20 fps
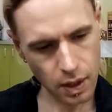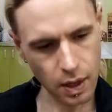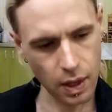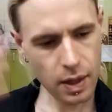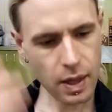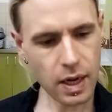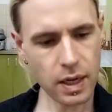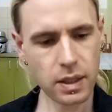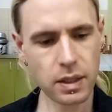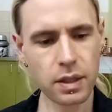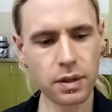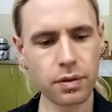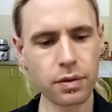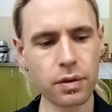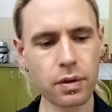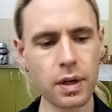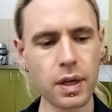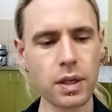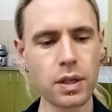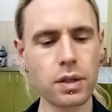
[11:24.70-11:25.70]
That
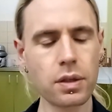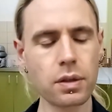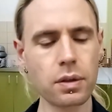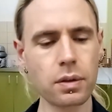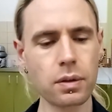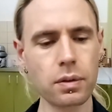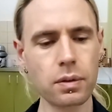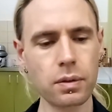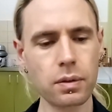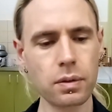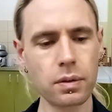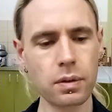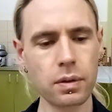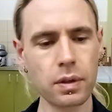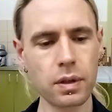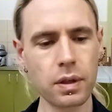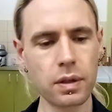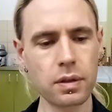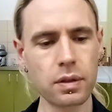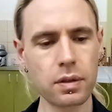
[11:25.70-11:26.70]
differential
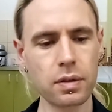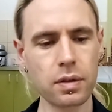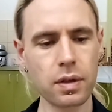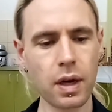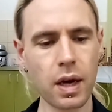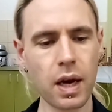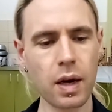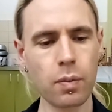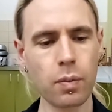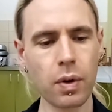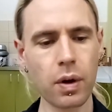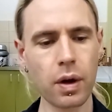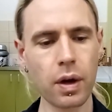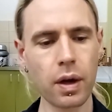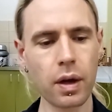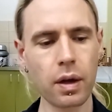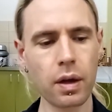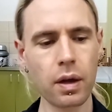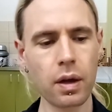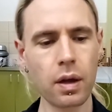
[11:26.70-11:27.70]
is assigned by
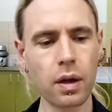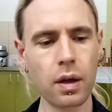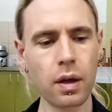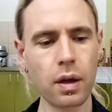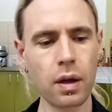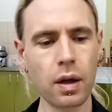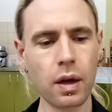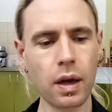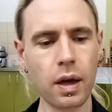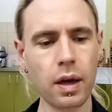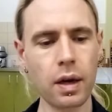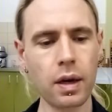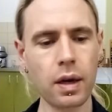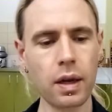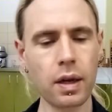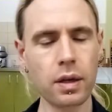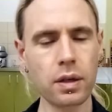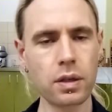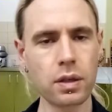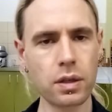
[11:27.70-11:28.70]
an
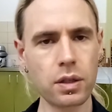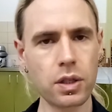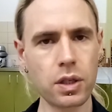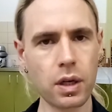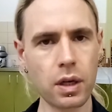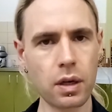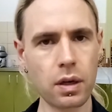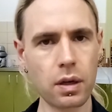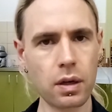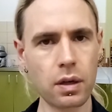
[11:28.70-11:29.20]
integer